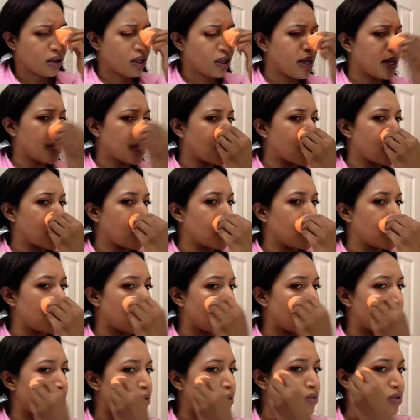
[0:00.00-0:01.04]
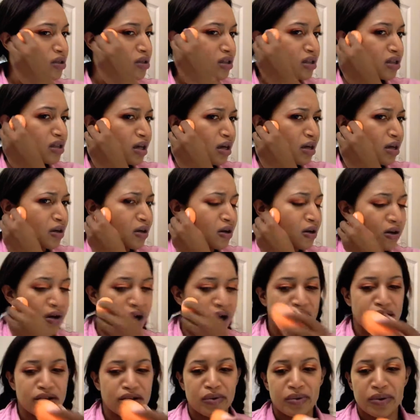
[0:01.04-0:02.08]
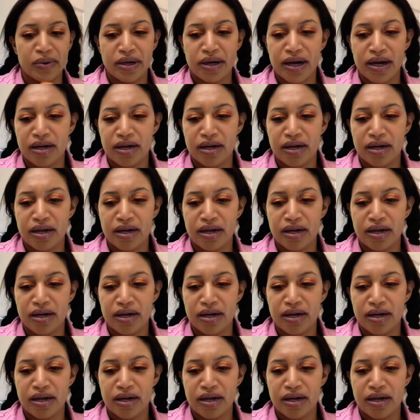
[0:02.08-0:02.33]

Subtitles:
like I was just like, oh, I knew it.